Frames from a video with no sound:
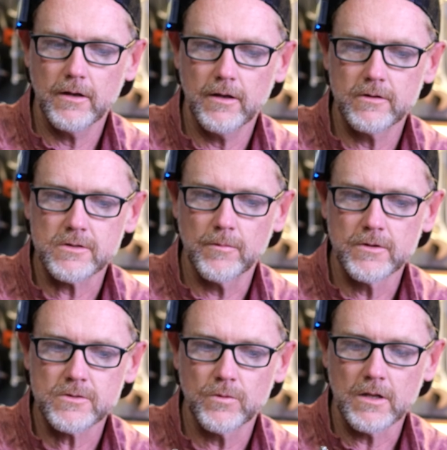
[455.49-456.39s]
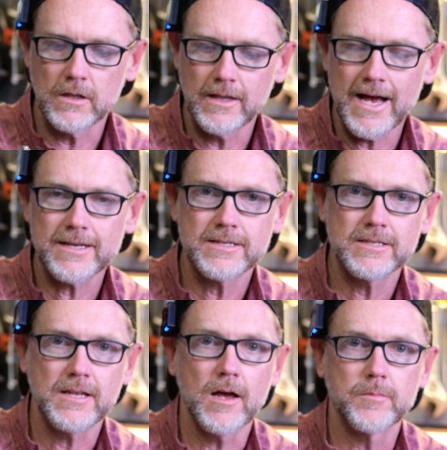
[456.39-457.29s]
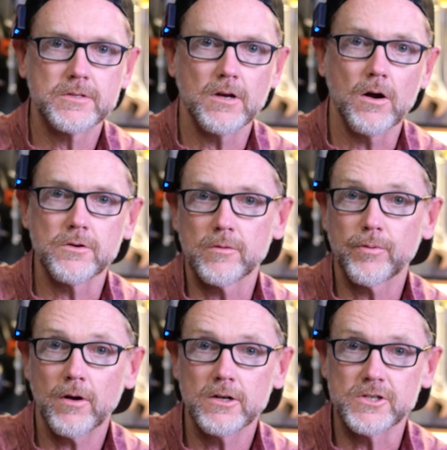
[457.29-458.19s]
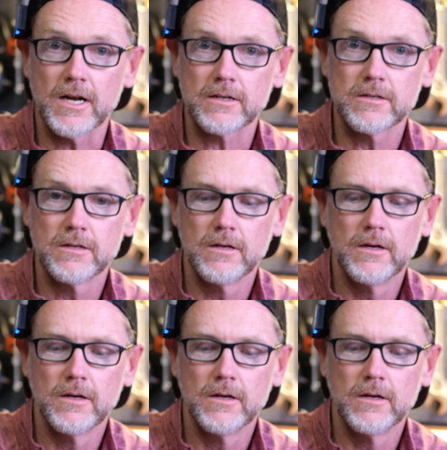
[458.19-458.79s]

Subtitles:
is almost one of the last steps on your project.